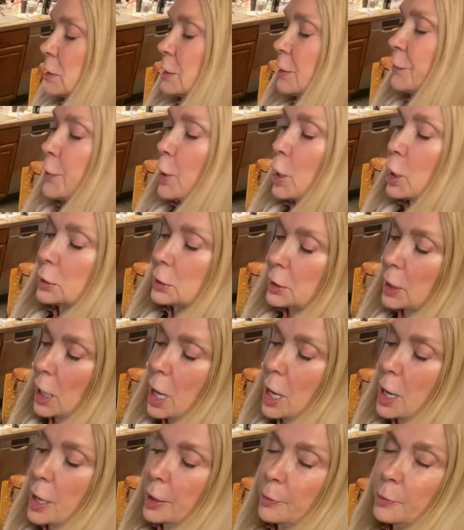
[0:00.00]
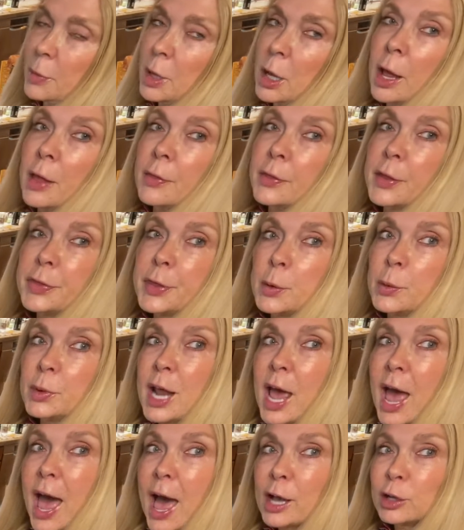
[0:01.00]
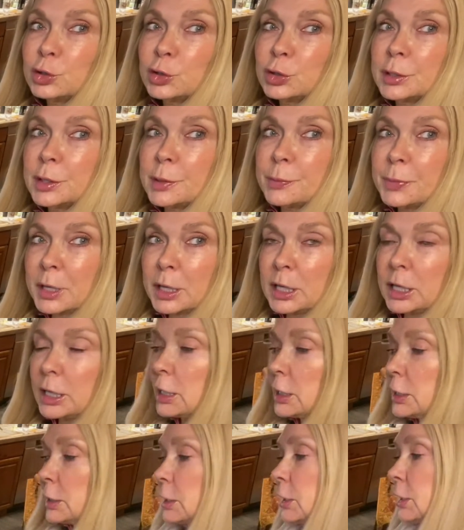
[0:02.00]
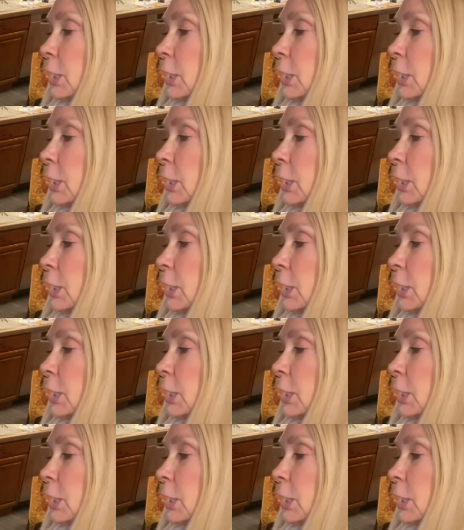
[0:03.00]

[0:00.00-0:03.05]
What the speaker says: of all time, that they would actually be easy